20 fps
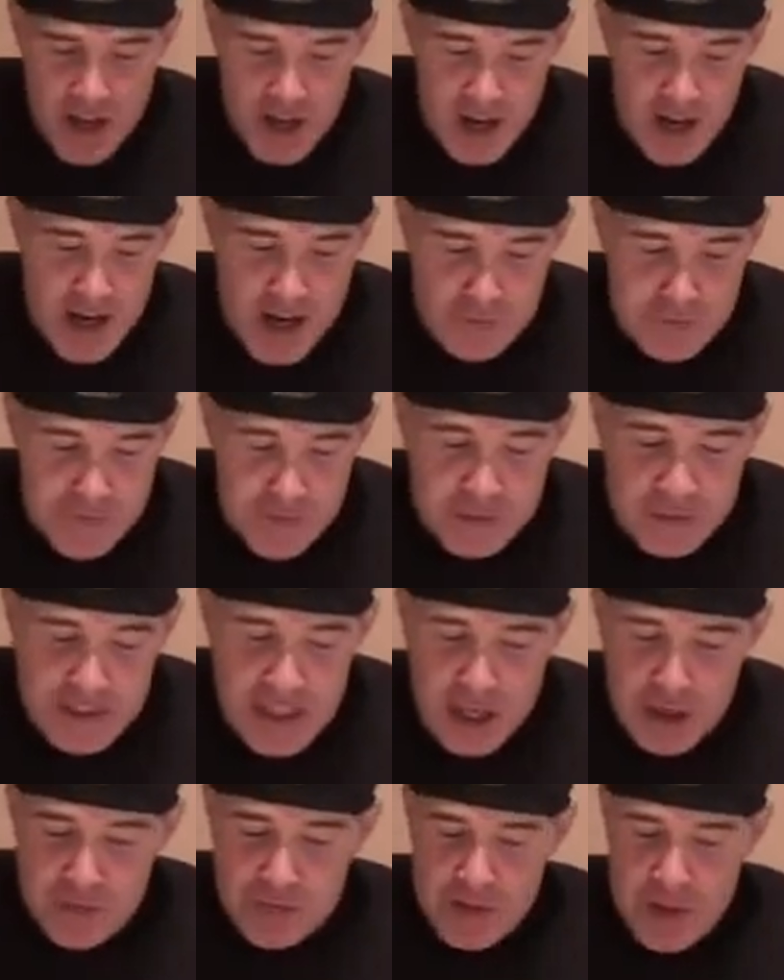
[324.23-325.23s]

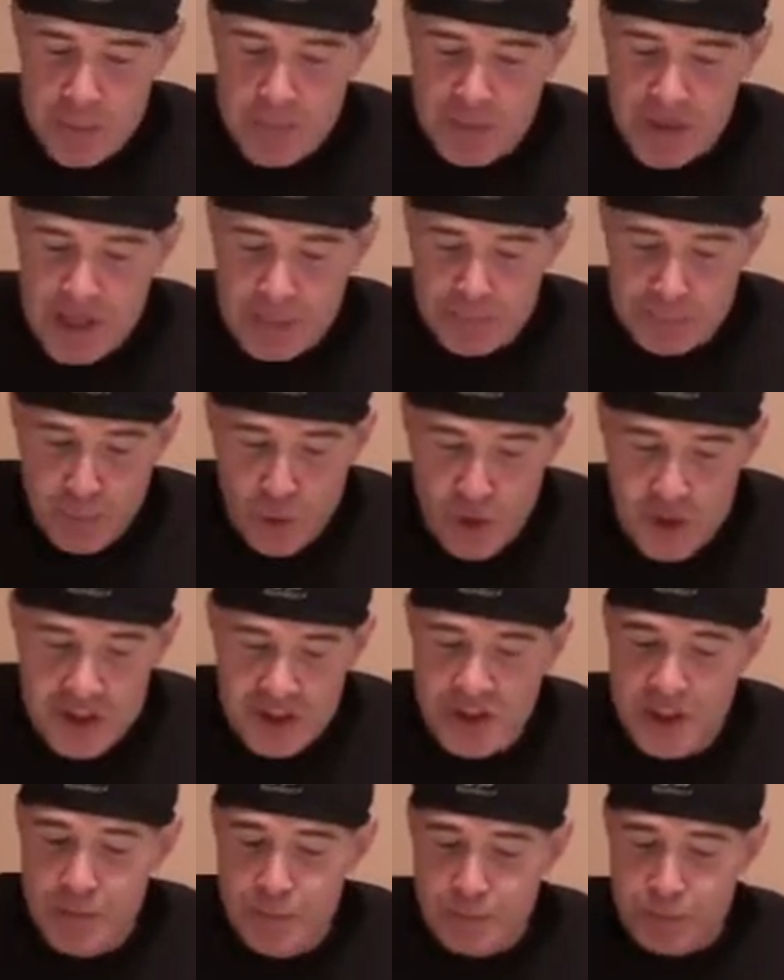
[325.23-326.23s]
Philadelphia beat
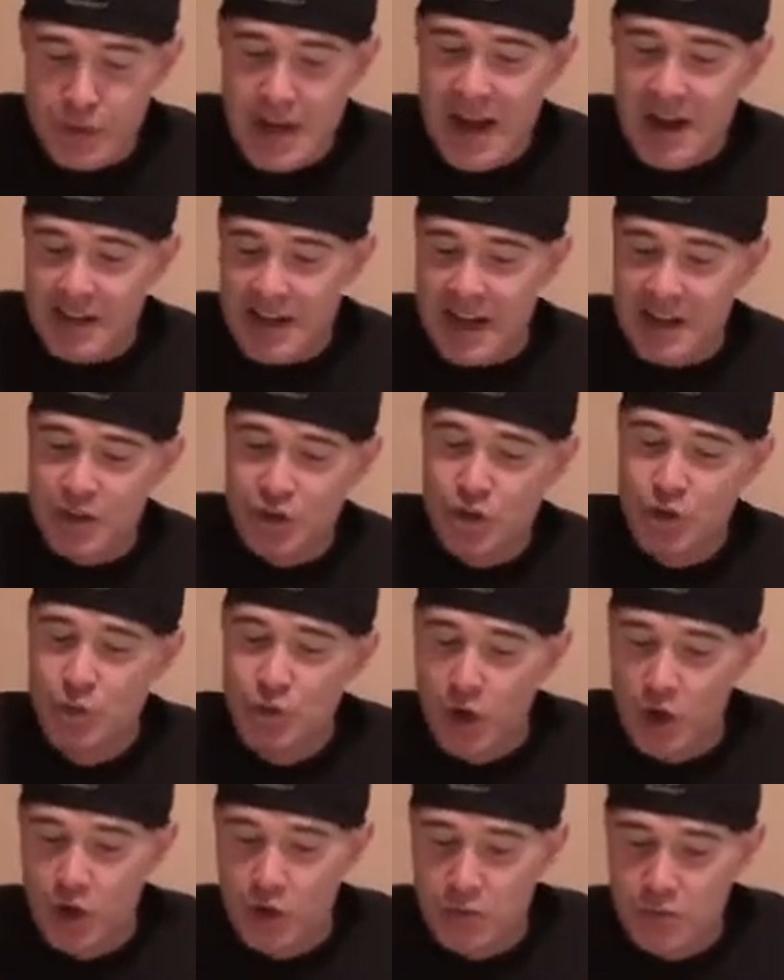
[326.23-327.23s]
Boston. Brown had 2
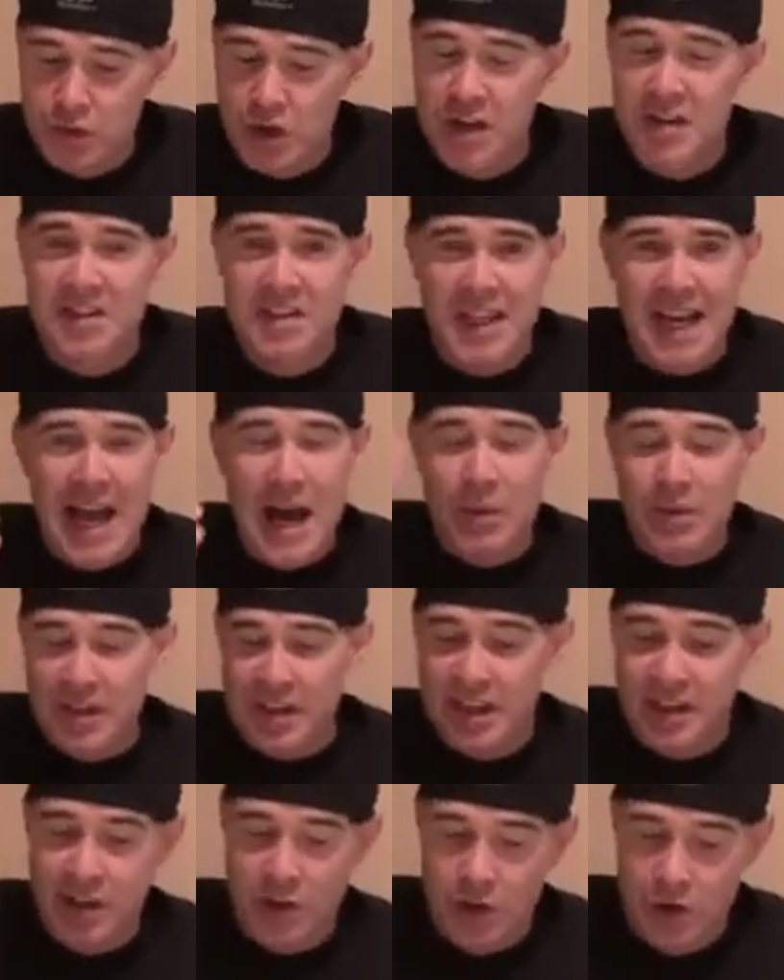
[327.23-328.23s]
home runs. Howard
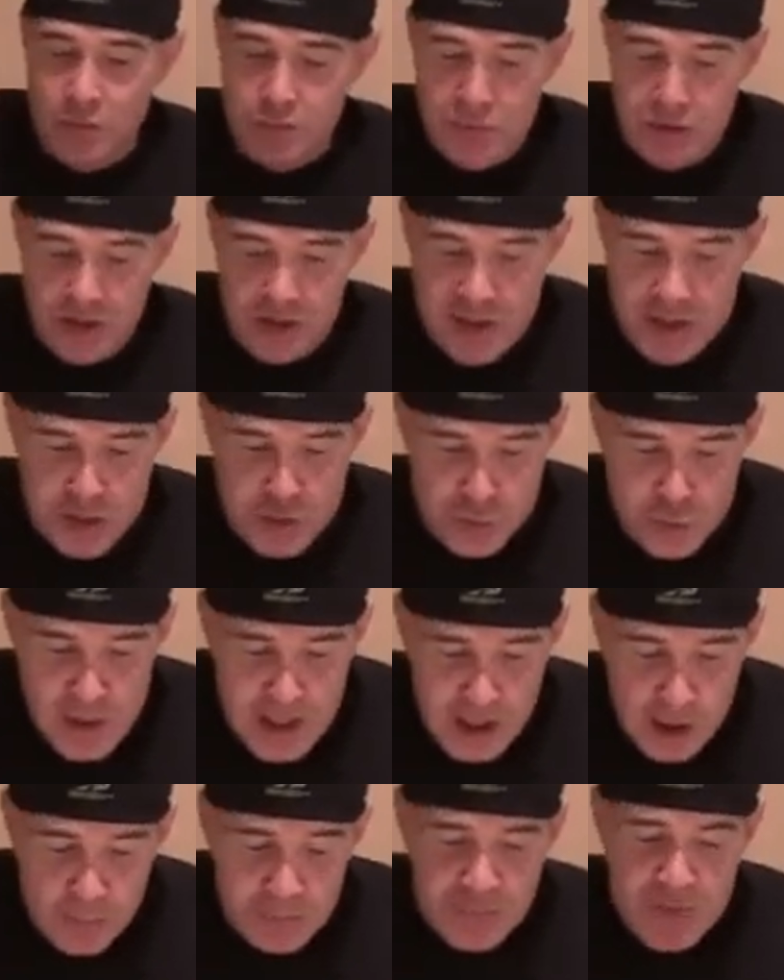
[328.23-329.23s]
hit a home run as
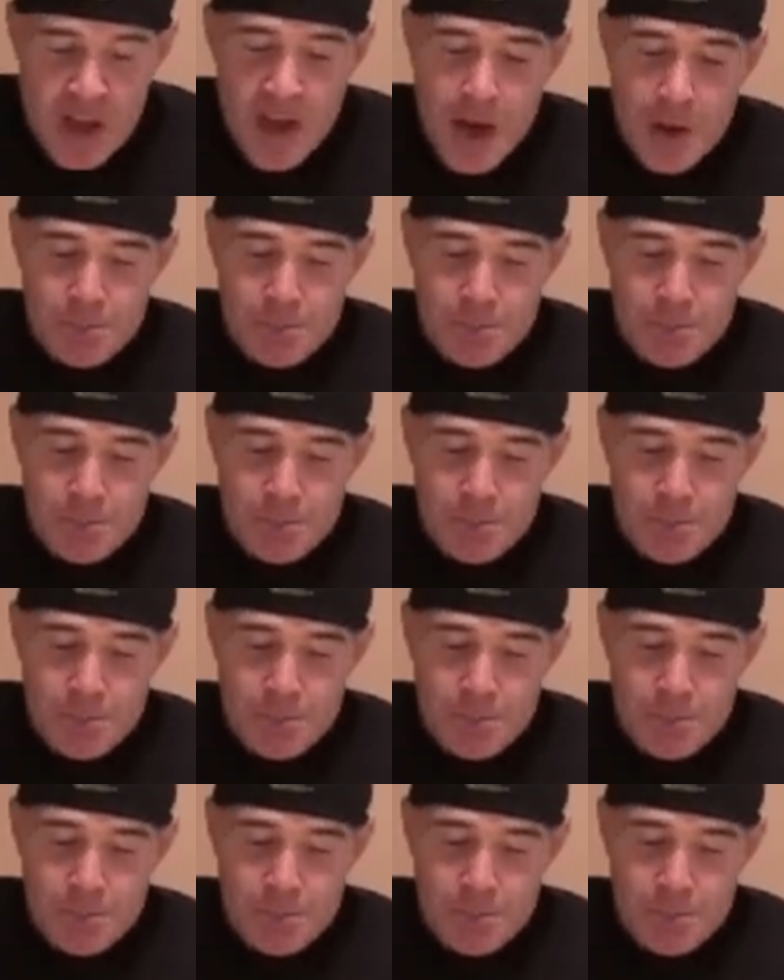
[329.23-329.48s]
well.